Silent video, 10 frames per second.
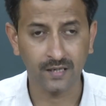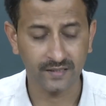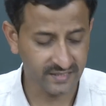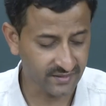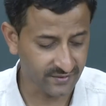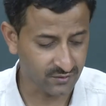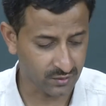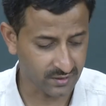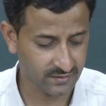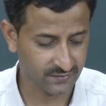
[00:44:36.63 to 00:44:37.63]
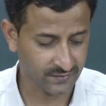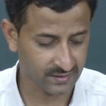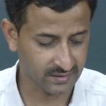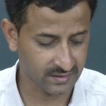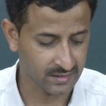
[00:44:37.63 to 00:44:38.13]
individuals for
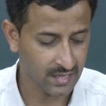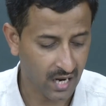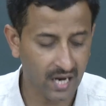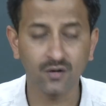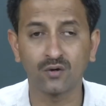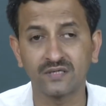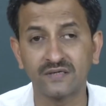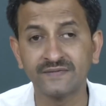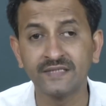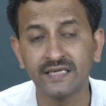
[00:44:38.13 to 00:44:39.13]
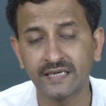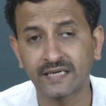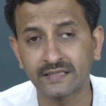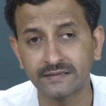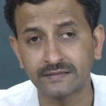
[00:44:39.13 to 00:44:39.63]
this high order of
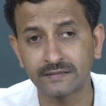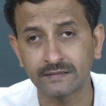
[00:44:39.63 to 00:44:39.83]
recognition.